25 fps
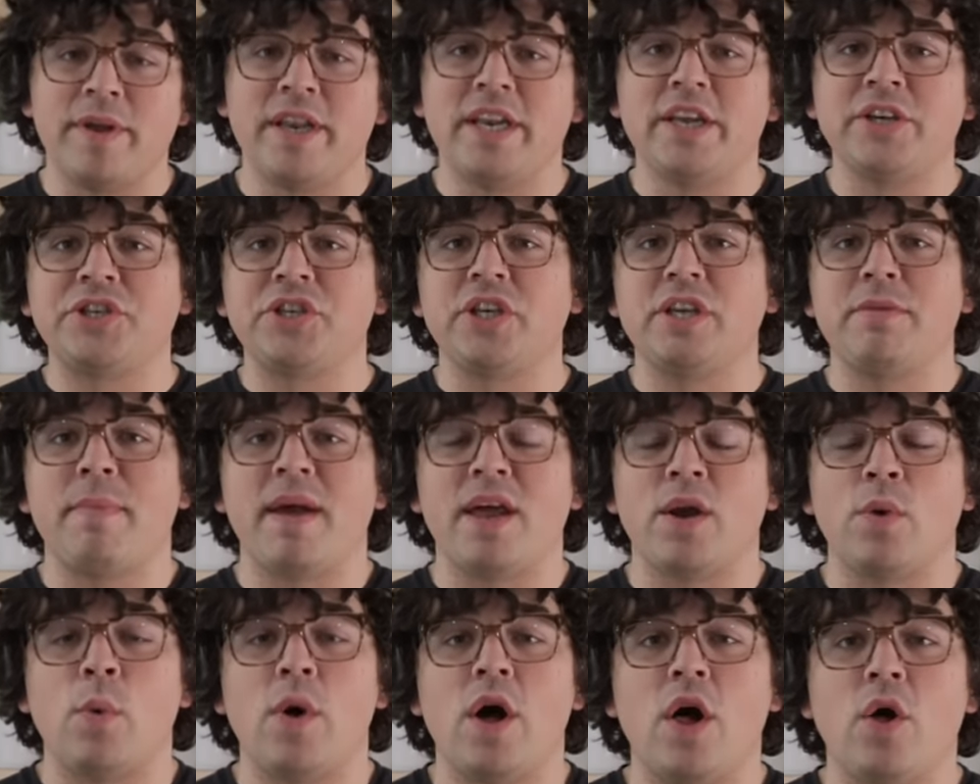Initially,
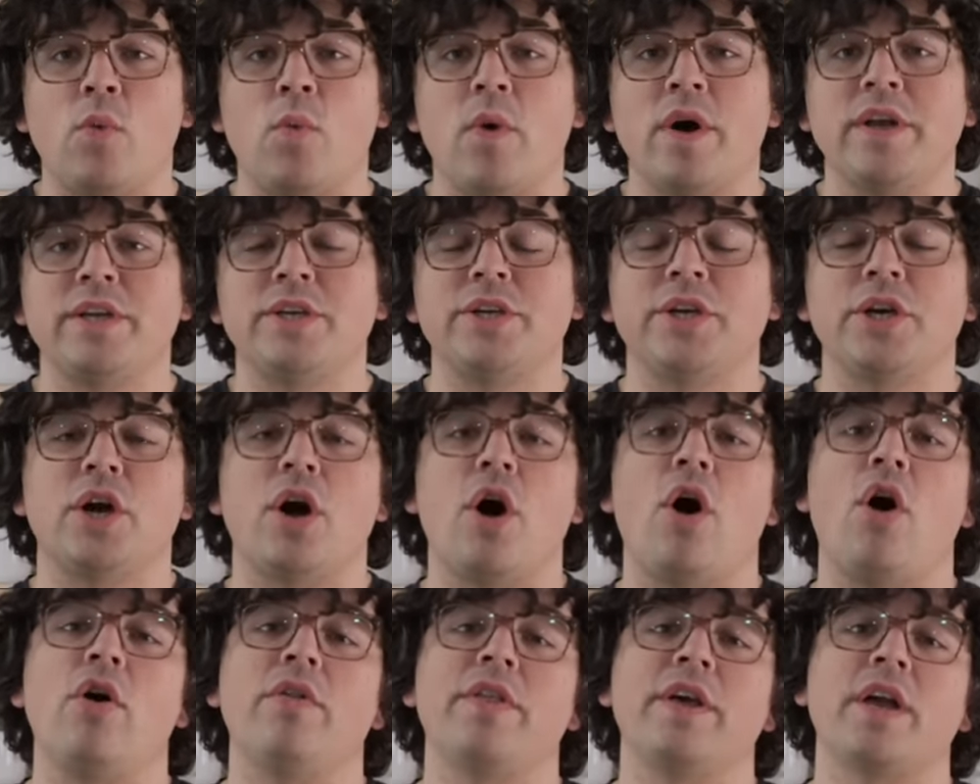Manuel wanted to
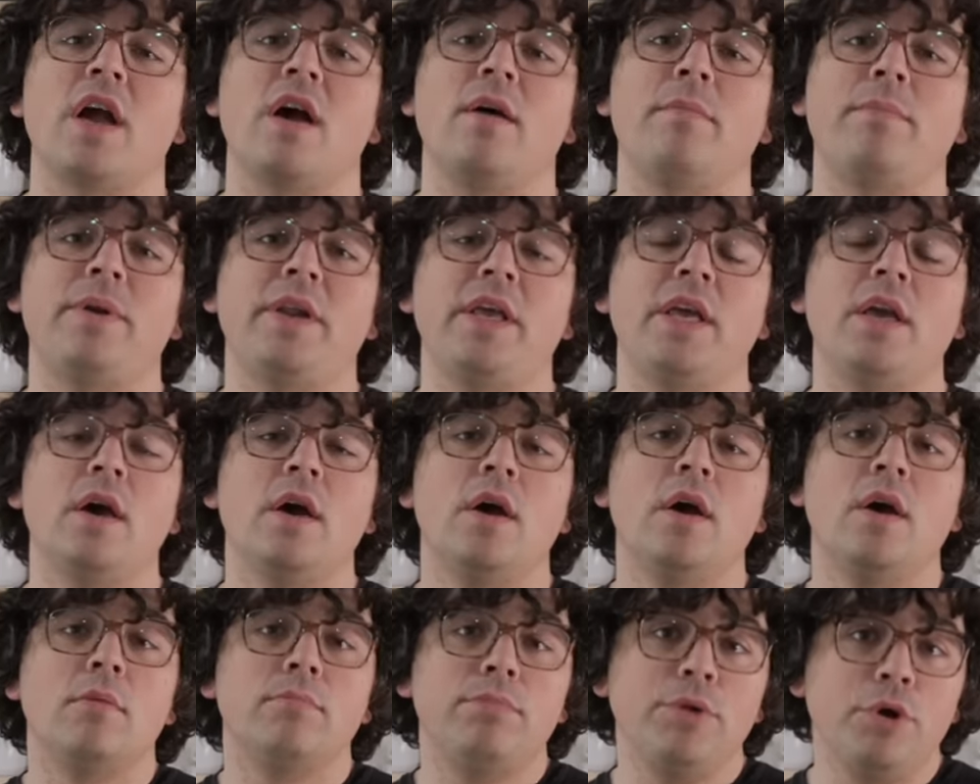call the company
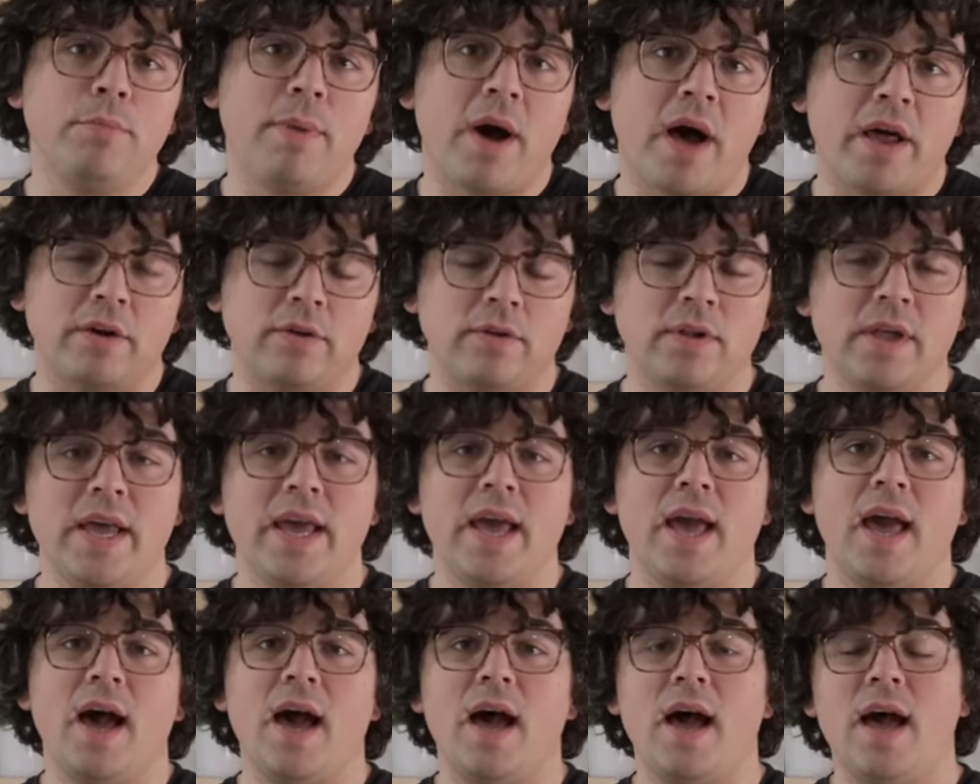Blue Bottle,
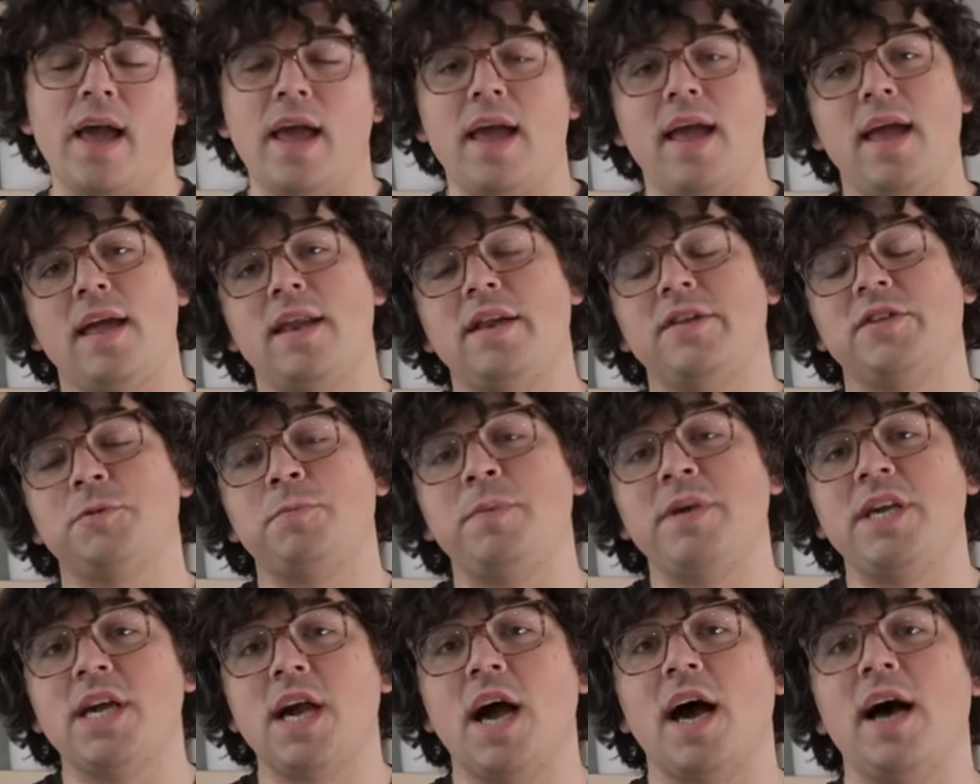and it's
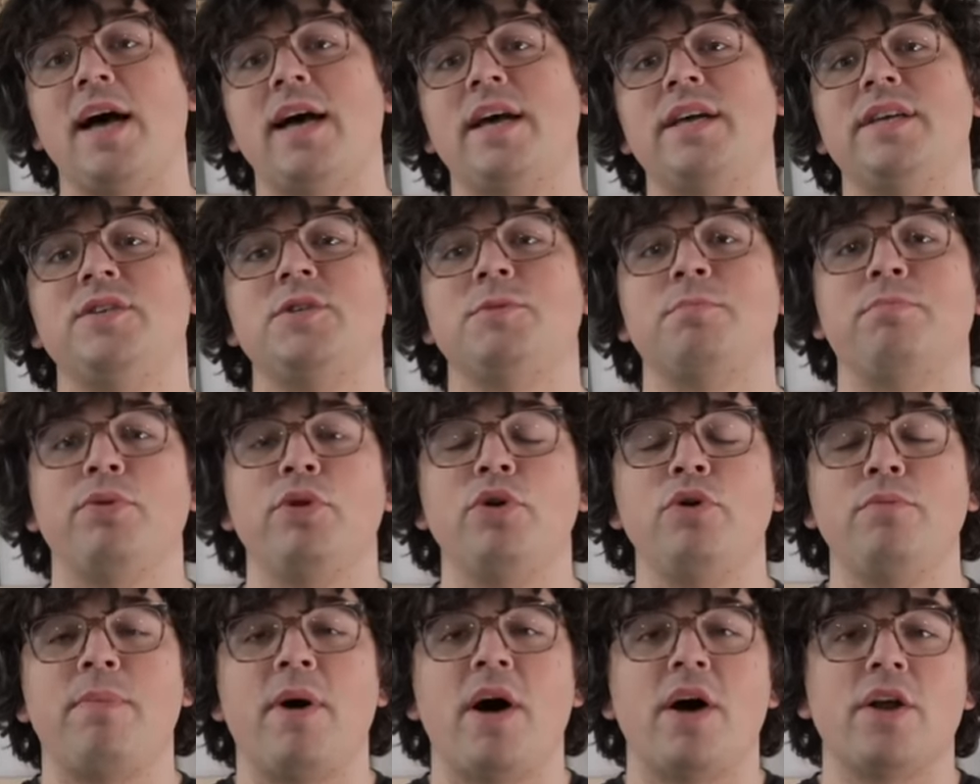because
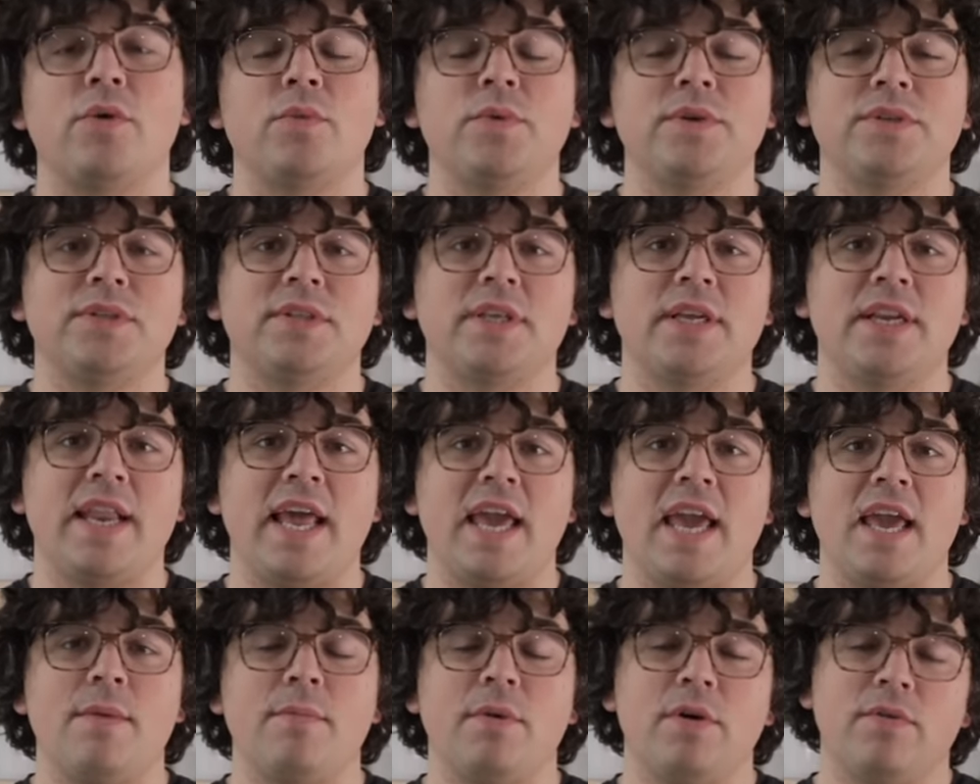Blue Bottle was the
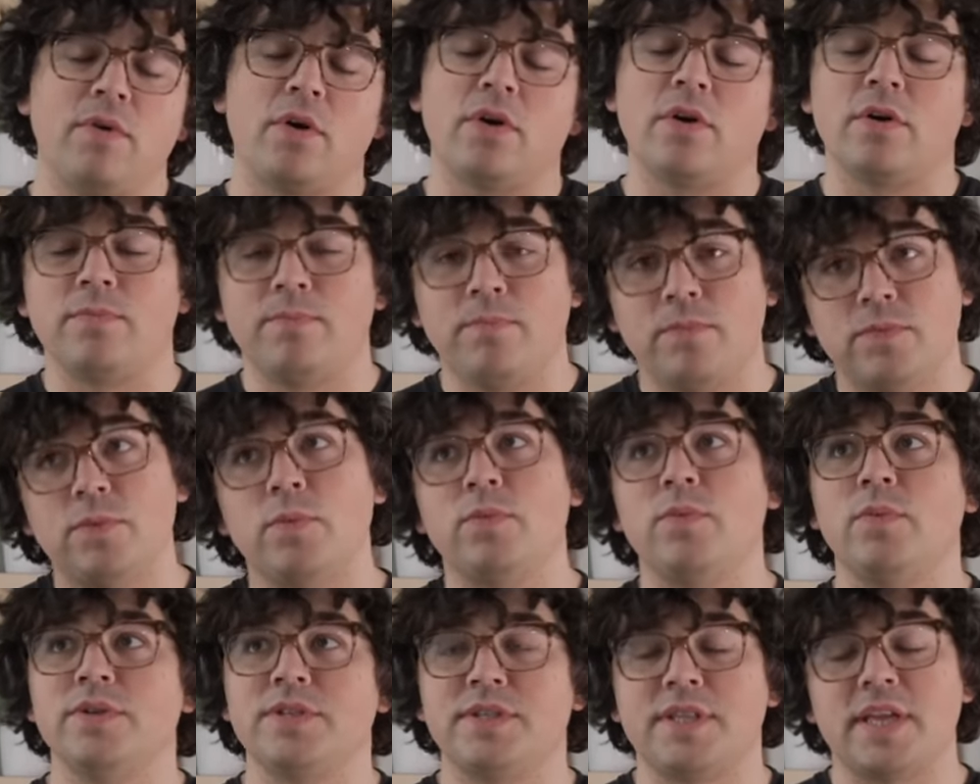name of,
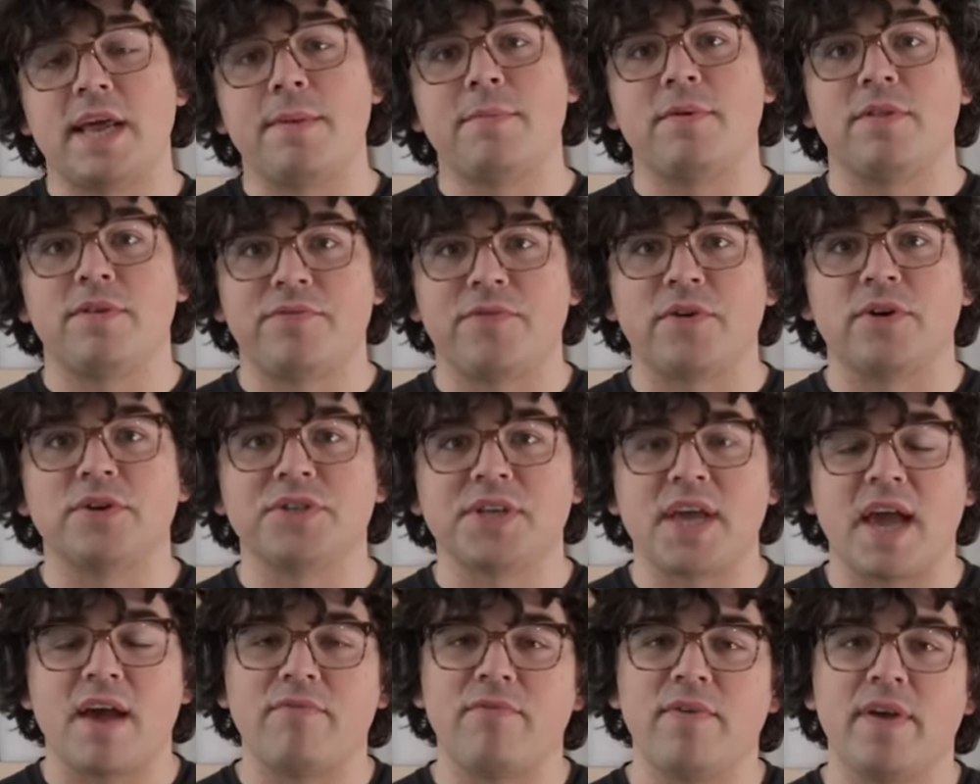the
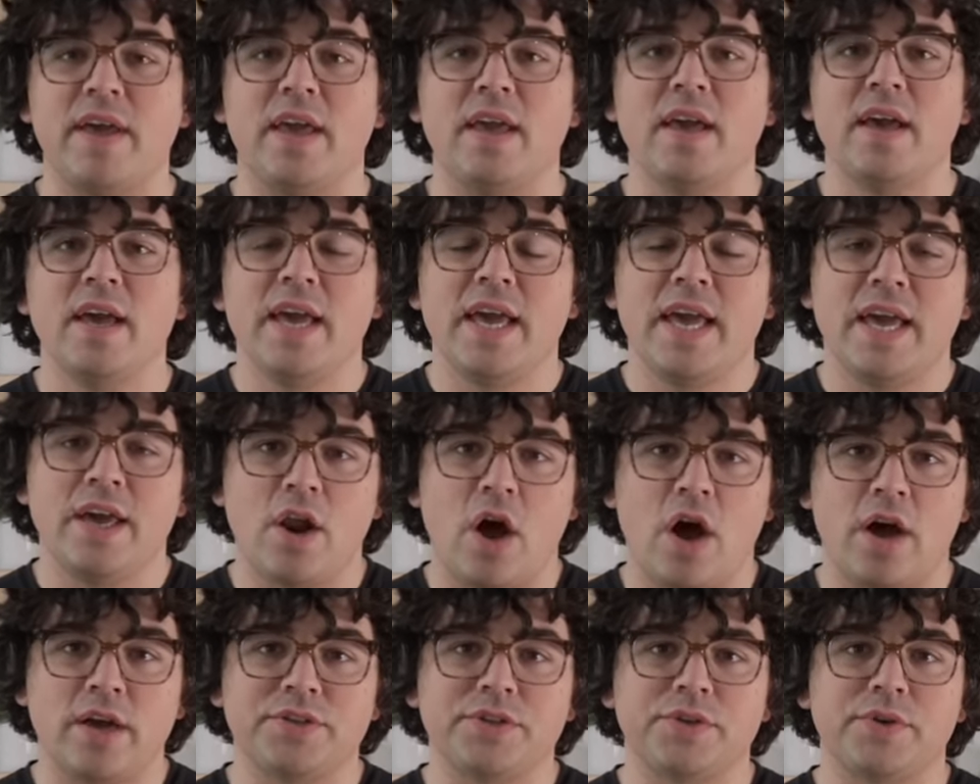first cafe in
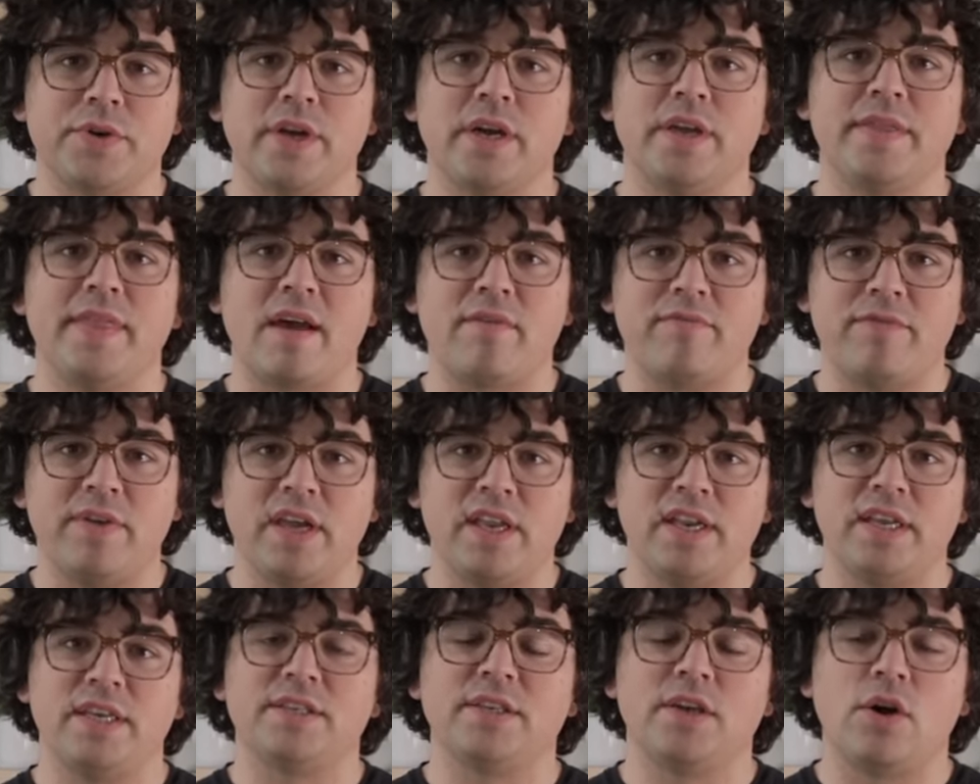Austria in that
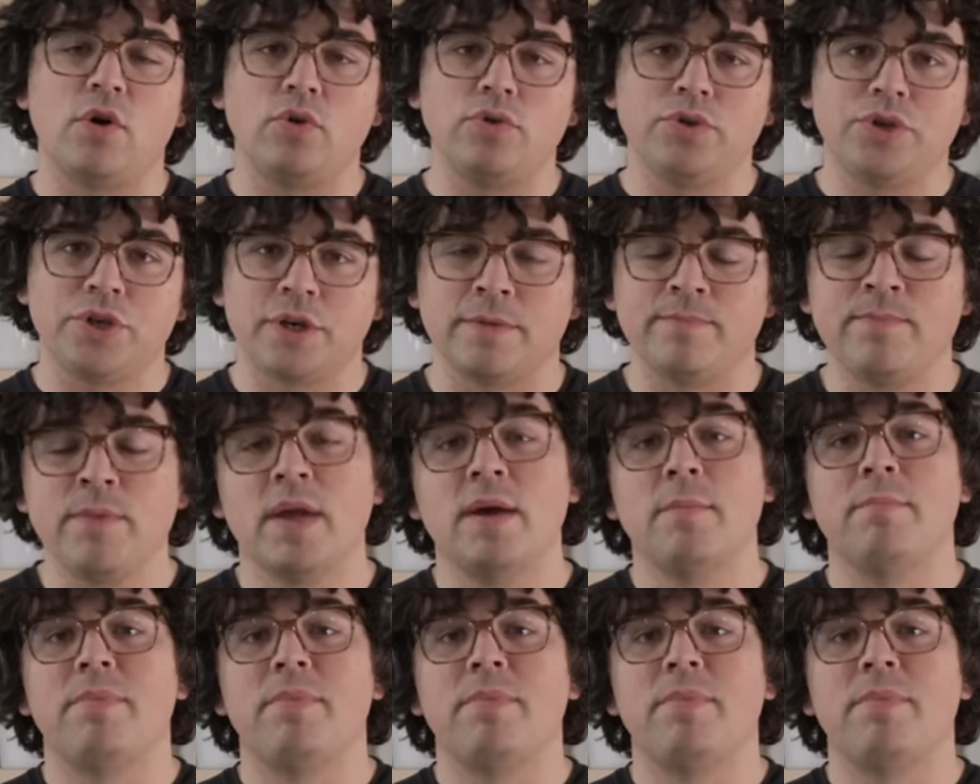Viennese culture.